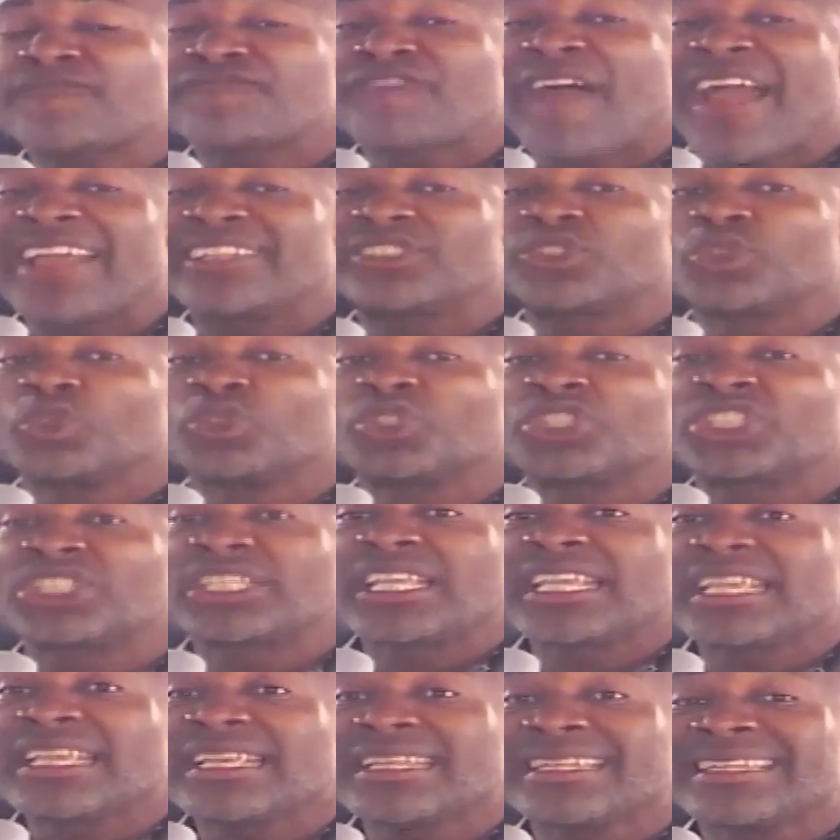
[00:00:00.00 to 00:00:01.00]
fight to
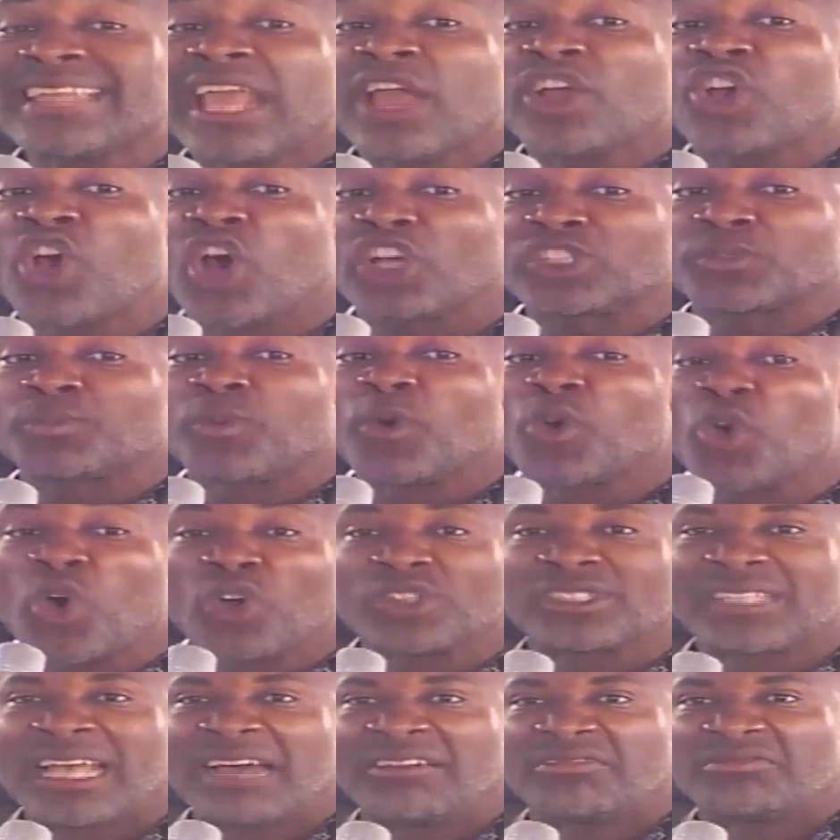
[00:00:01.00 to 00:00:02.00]
see the gospel
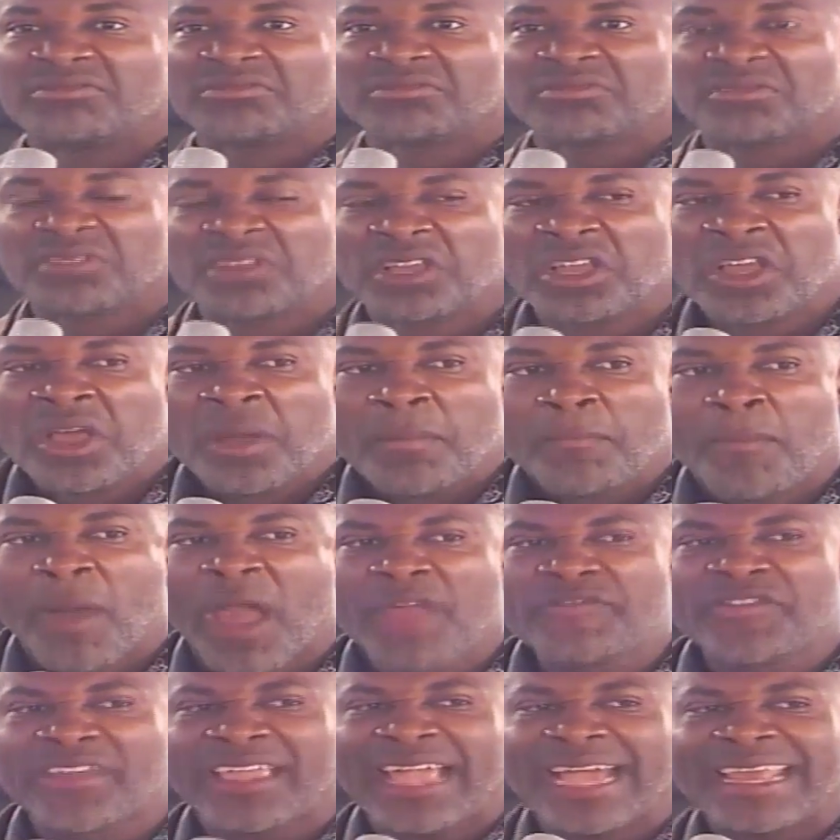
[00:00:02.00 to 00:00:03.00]
goes down.
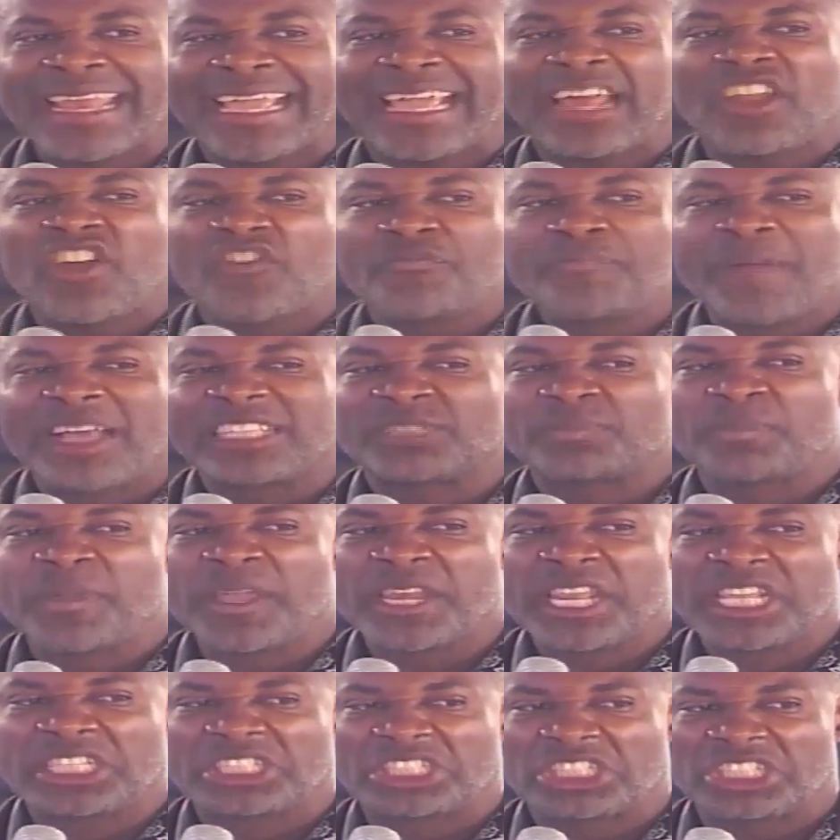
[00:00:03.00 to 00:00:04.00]
But if you carry the kind of my
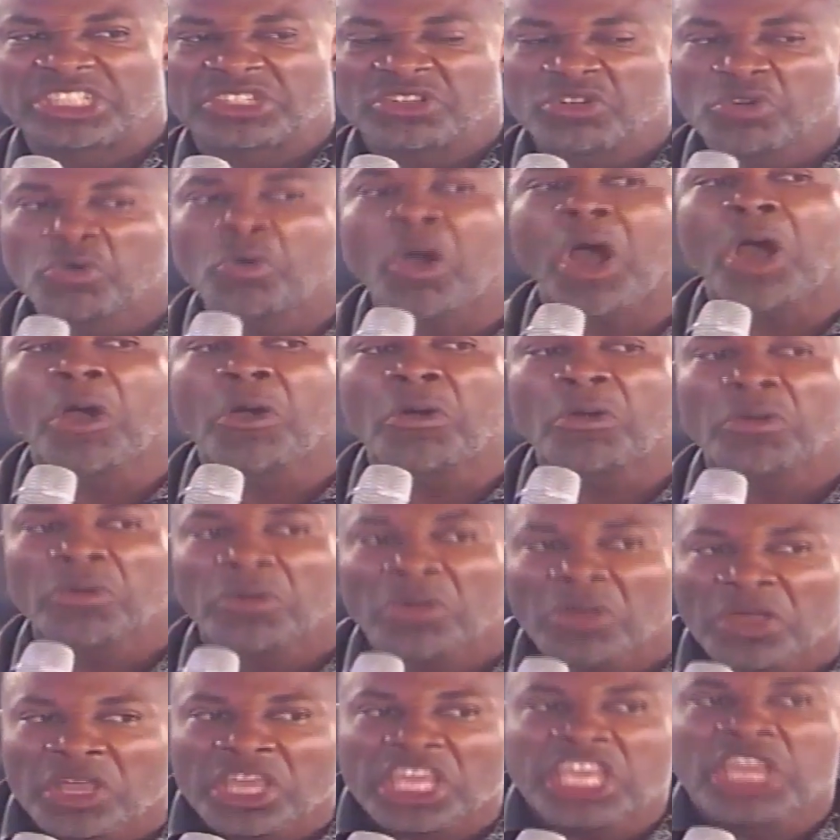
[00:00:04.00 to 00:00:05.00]
spirit, whoa,
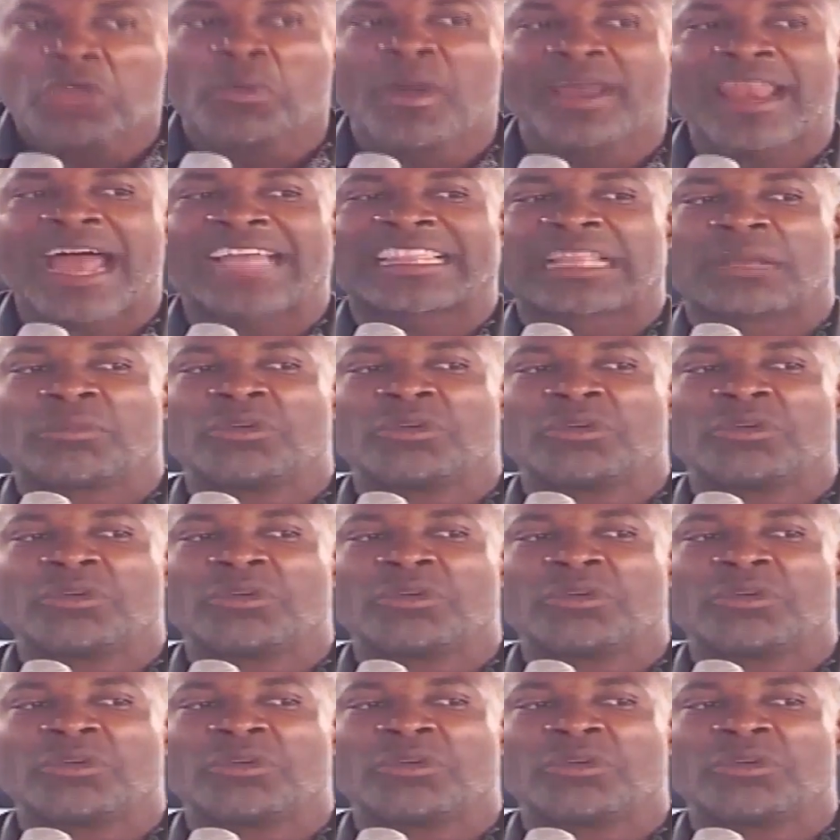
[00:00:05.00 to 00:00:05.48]
you went out